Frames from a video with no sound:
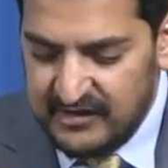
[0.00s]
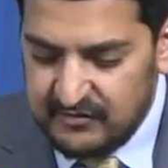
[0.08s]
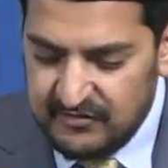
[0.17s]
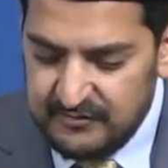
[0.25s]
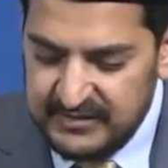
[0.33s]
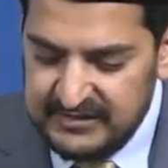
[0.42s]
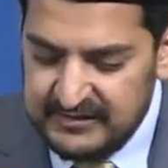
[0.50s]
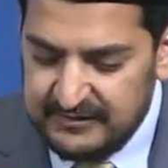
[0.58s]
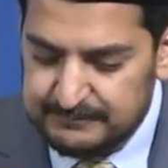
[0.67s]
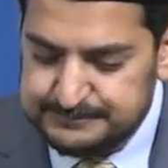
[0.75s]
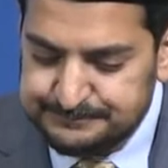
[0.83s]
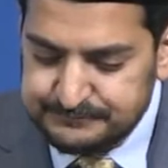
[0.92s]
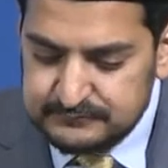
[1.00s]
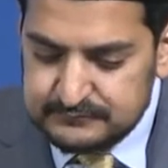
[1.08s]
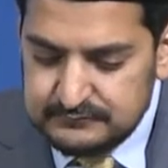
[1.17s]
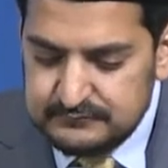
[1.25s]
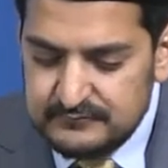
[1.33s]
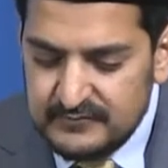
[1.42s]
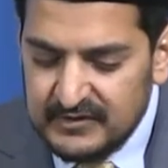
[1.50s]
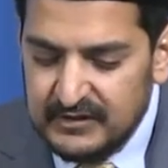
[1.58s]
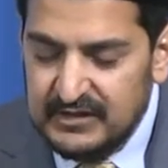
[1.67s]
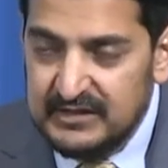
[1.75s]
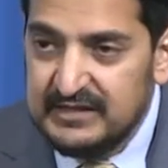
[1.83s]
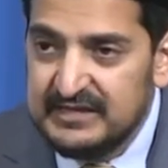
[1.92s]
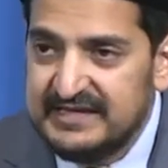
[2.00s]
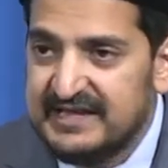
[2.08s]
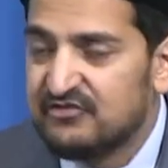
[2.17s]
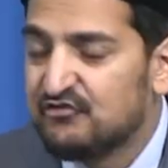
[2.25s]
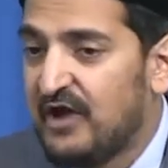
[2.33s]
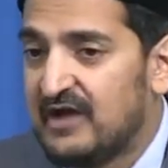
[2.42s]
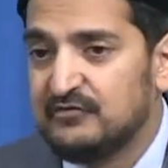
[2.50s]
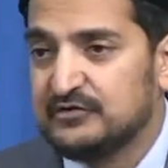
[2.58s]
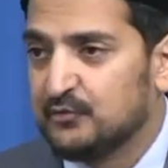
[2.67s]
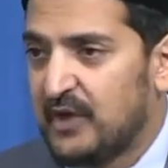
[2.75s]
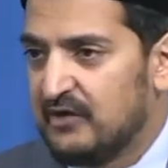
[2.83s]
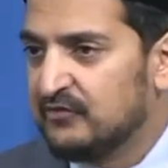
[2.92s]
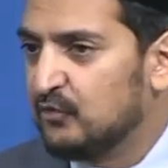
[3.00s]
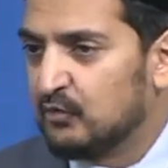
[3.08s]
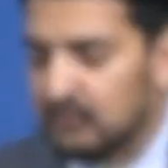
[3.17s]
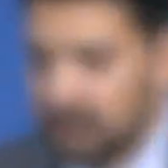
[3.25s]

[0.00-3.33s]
of fear and division in the country and around the world.